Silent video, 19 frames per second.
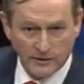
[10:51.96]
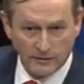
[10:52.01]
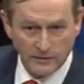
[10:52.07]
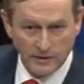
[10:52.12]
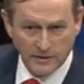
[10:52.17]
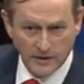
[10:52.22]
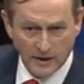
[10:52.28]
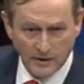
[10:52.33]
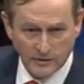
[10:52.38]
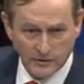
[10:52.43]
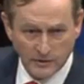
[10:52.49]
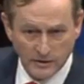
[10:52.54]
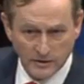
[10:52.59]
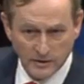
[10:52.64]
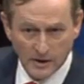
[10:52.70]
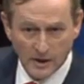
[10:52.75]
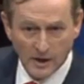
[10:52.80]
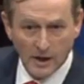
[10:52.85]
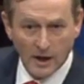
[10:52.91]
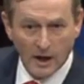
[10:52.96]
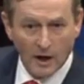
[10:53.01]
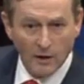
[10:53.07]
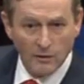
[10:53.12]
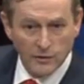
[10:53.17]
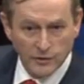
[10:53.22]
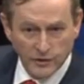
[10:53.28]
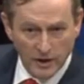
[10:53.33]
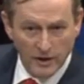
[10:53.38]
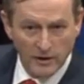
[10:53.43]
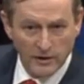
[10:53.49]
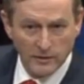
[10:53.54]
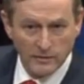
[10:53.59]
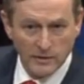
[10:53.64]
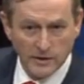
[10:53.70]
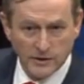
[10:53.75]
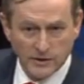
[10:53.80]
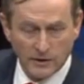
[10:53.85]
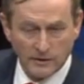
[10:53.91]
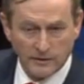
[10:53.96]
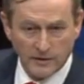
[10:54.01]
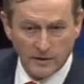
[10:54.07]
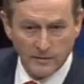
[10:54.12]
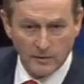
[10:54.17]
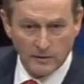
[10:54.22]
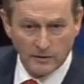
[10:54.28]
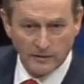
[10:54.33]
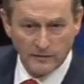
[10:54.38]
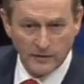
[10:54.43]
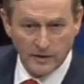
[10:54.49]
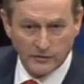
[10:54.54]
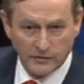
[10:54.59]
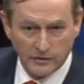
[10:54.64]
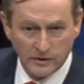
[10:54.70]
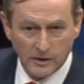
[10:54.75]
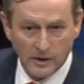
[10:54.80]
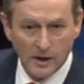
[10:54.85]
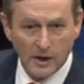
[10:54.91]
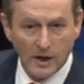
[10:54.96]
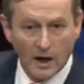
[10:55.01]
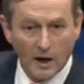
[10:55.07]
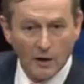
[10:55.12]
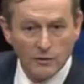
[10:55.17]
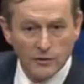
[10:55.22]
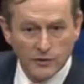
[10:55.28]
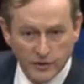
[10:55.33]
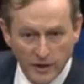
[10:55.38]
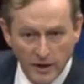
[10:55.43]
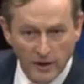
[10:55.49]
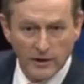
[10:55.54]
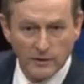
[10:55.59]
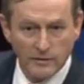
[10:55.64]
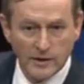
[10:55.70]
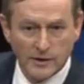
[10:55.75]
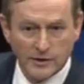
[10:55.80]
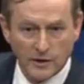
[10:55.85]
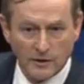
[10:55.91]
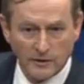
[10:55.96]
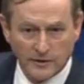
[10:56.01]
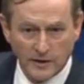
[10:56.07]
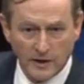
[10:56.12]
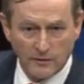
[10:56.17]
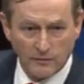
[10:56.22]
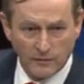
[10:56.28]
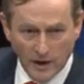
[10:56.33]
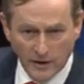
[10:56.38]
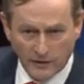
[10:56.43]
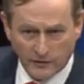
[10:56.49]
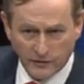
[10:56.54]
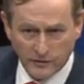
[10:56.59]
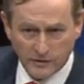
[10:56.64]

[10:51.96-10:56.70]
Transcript: their intelligence? Thank you. How dare you insult their motivation? How dare you insult their right,